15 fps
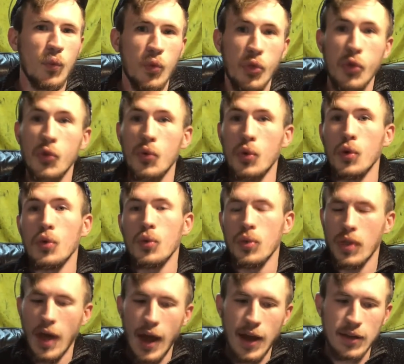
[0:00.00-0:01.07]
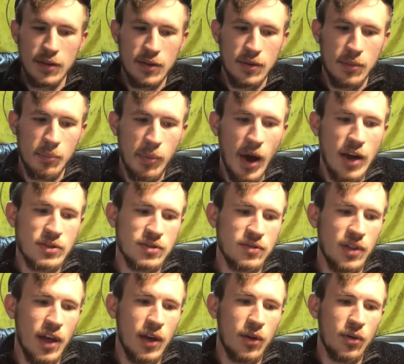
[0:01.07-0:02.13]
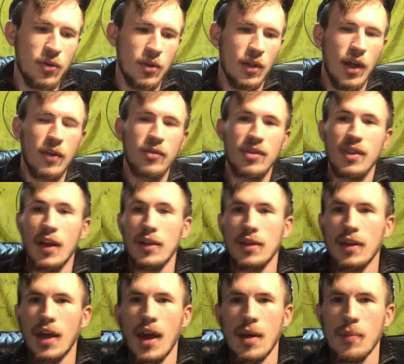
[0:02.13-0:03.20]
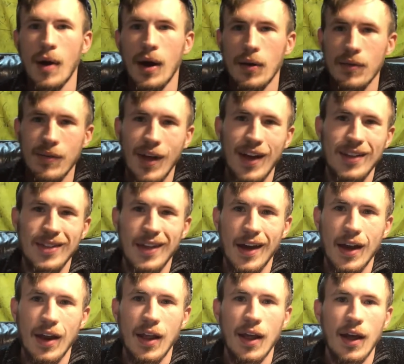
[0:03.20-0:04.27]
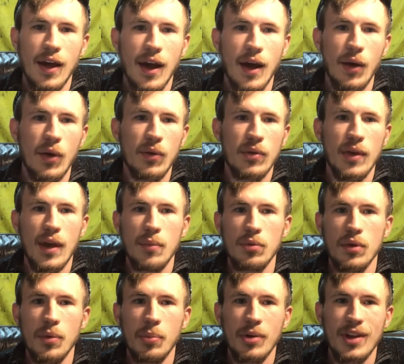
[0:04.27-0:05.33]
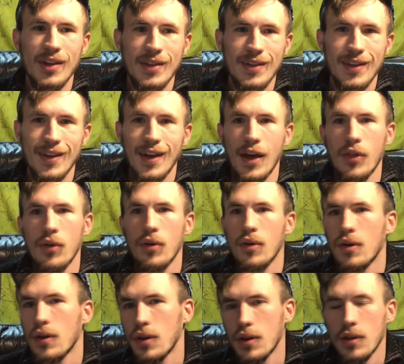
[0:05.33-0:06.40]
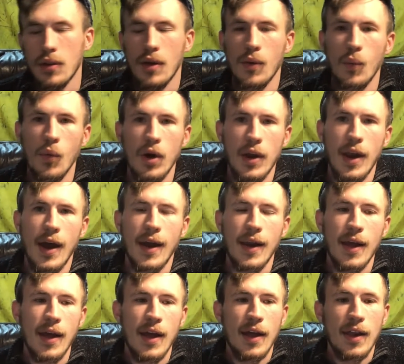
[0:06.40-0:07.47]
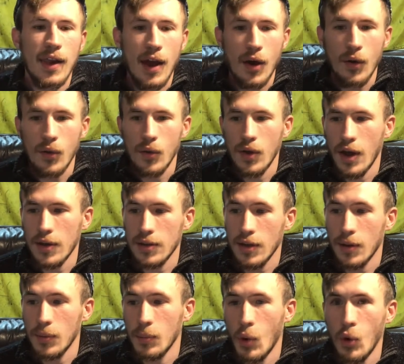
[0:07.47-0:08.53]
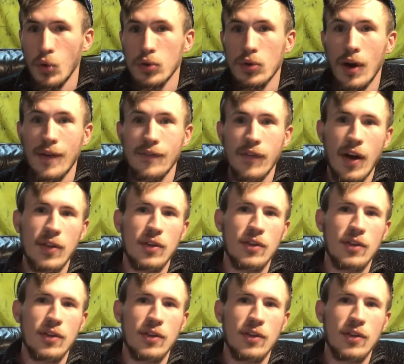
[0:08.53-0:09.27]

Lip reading: through that box of Legos, a lot of sets came out of that I was able to piece together and whatnot. Now, as I'm older, I finally